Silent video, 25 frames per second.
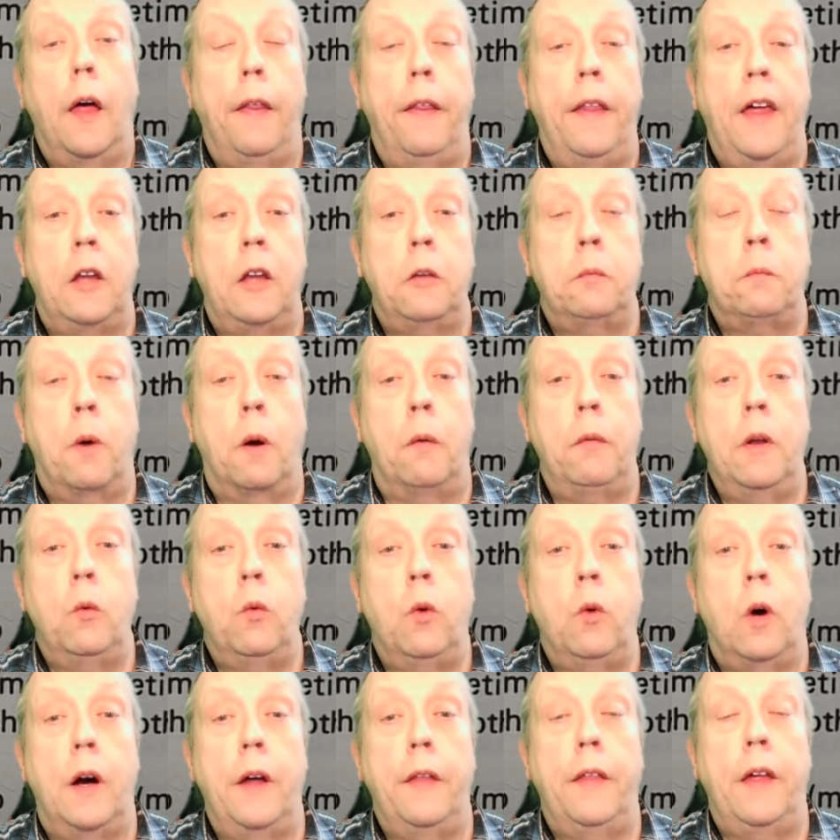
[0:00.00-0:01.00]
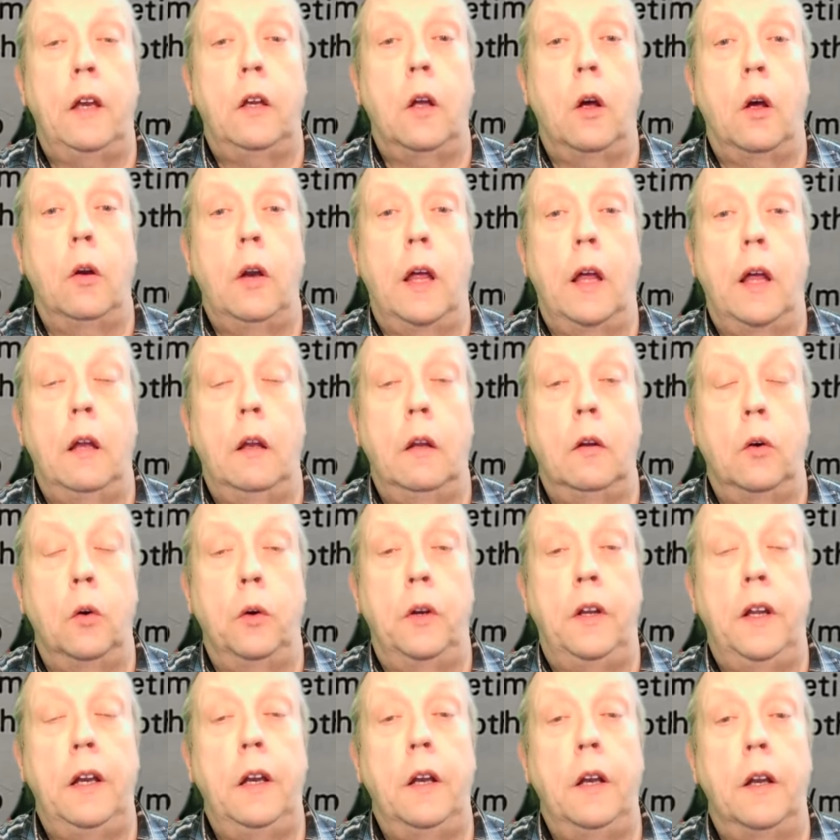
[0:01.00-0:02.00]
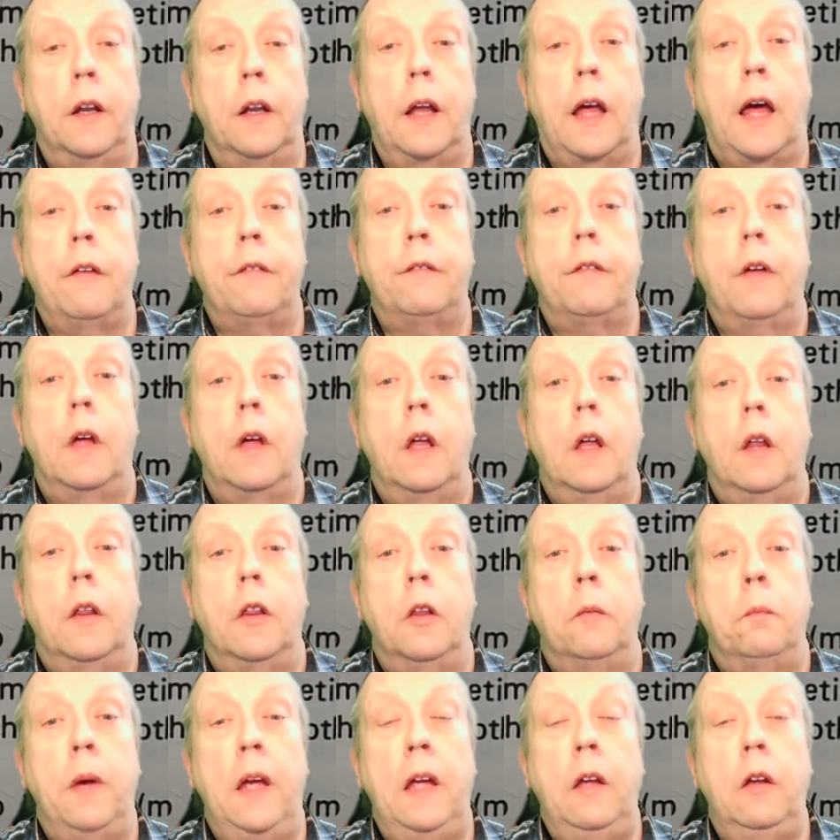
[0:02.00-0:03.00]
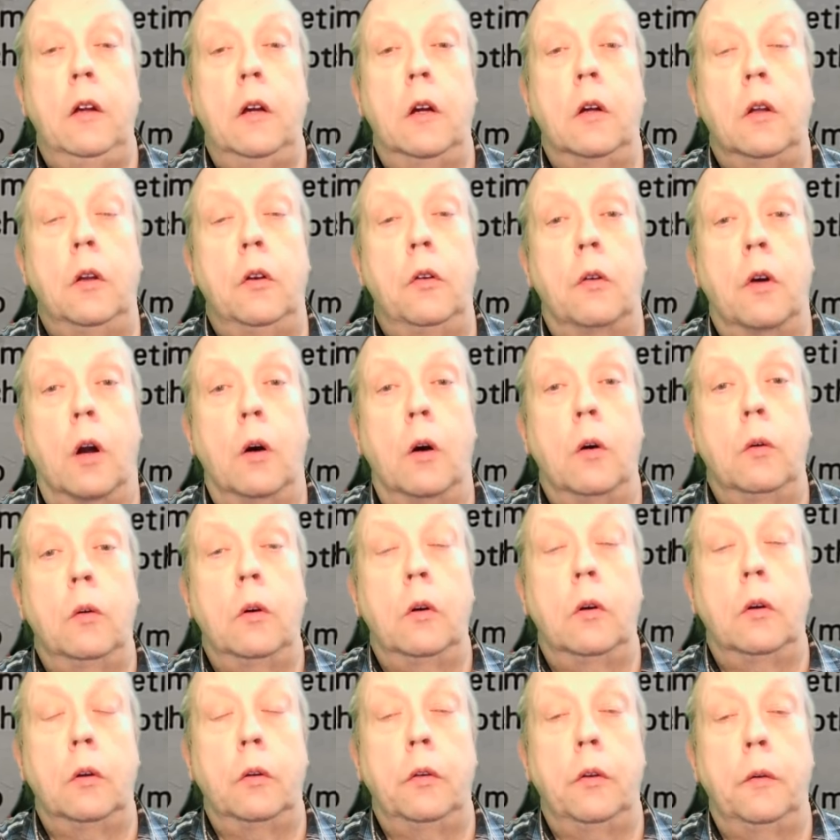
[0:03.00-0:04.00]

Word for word: and that's probably why they don't or didn't have the beat control,